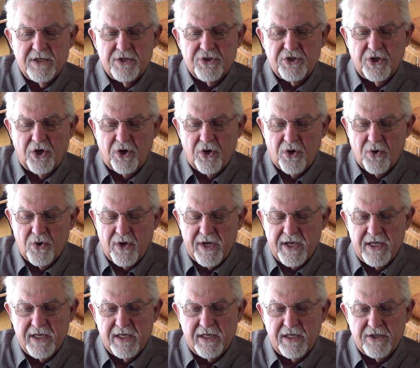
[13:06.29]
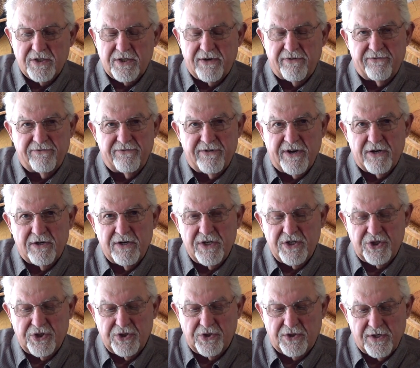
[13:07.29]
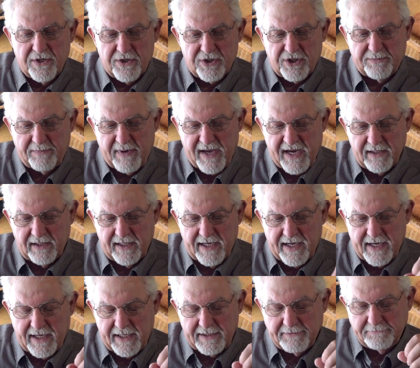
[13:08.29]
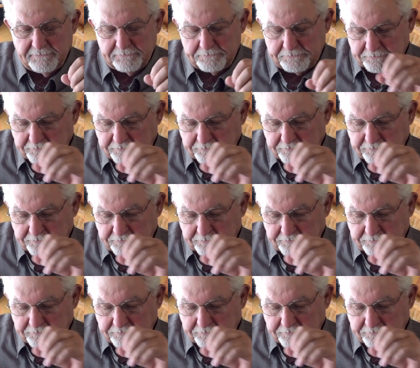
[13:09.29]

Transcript: So it is a very short Spey line,